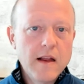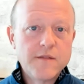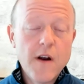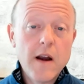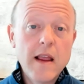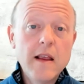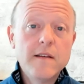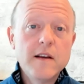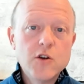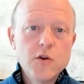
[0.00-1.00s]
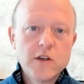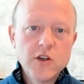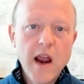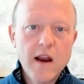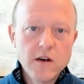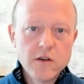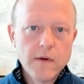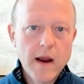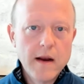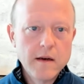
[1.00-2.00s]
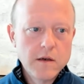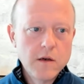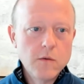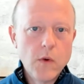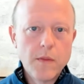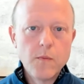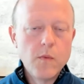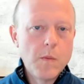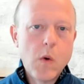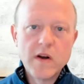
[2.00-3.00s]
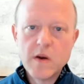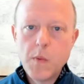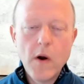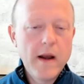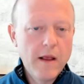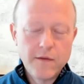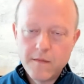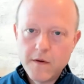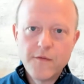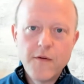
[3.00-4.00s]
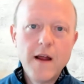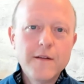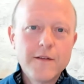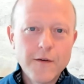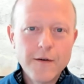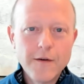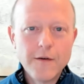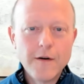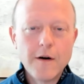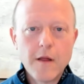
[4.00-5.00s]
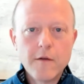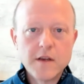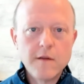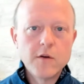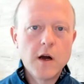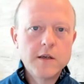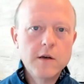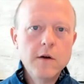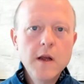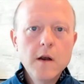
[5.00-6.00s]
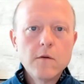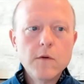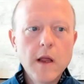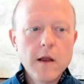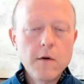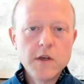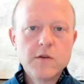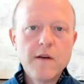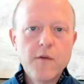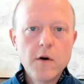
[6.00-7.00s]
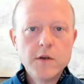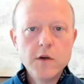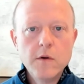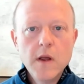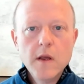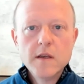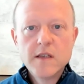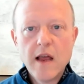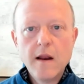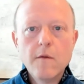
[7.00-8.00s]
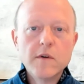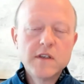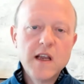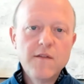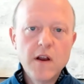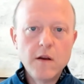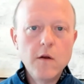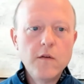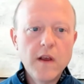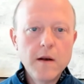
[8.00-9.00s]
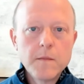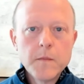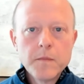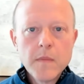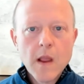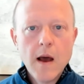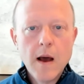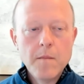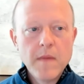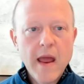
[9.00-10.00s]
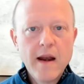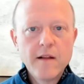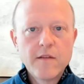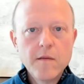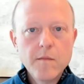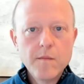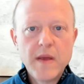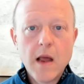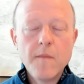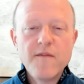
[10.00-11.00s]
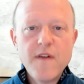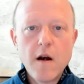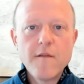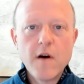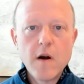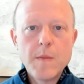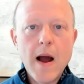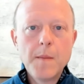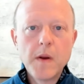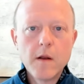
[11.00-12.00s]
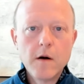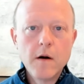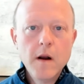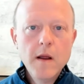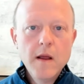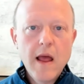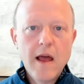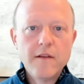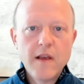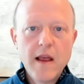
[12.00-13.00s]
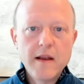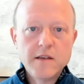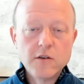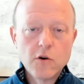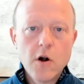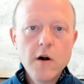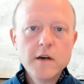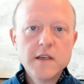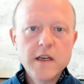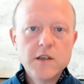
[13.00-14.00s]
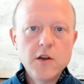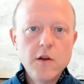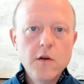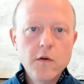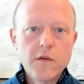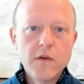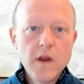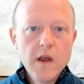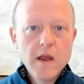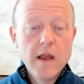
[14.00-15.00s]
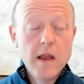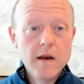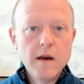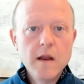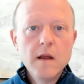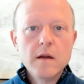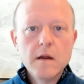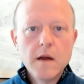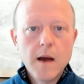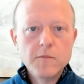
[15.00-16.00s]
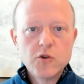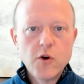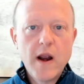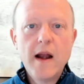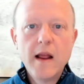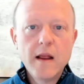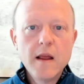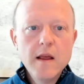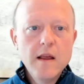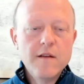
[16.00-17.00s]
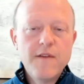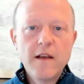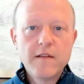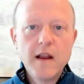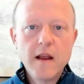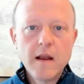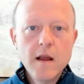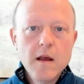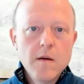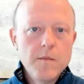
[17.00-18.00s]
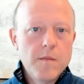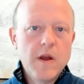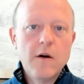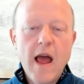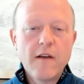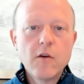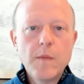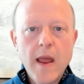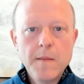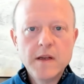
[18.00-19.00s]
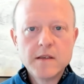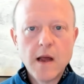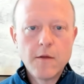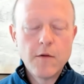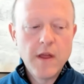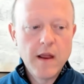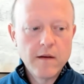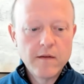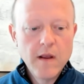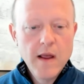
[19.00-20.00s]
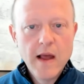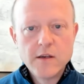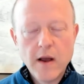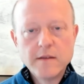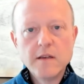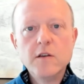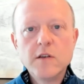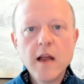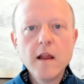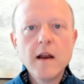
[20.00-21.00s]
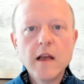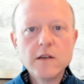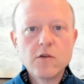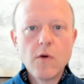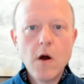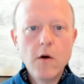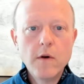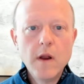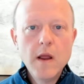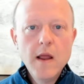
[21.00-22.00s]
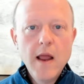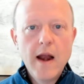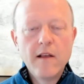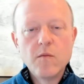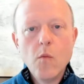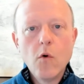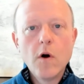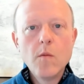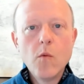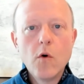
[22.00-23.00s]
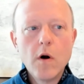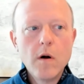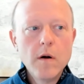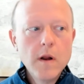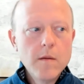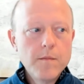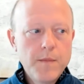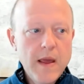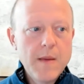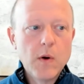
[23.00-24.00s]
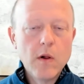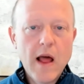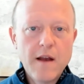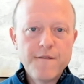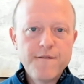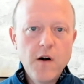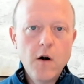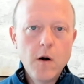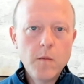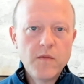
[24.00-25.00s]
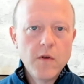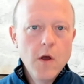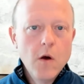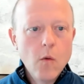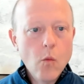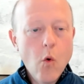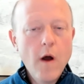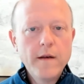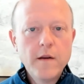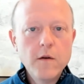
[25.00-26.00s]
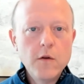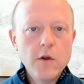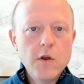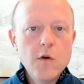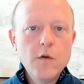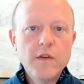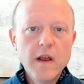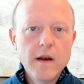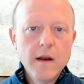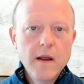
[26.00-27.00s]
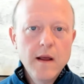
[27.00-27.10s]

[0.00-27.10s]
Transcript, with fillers: it's very easy to exchange right to, with, with, point to point as your friends or, or, or, others that you've talked to really really straightforward to send it receive it use it um, and it's become very very popular as a digital currency to use in uh, trading investing international payments, other things. And so as its utility has grown and as more and more people and firms want to use it